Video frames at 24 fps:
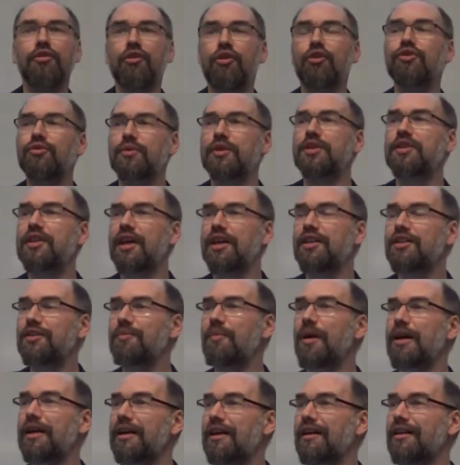knows what
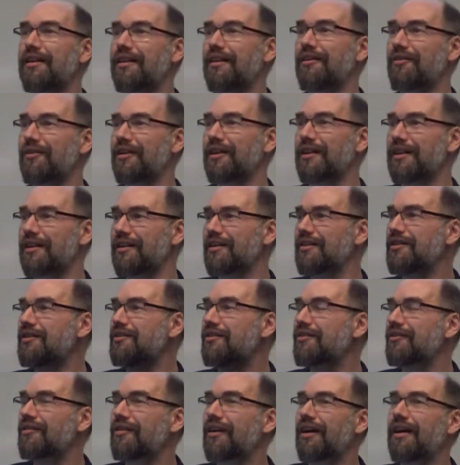sense-making theory
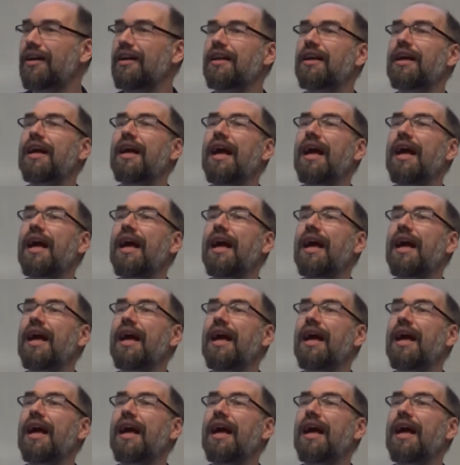is, right,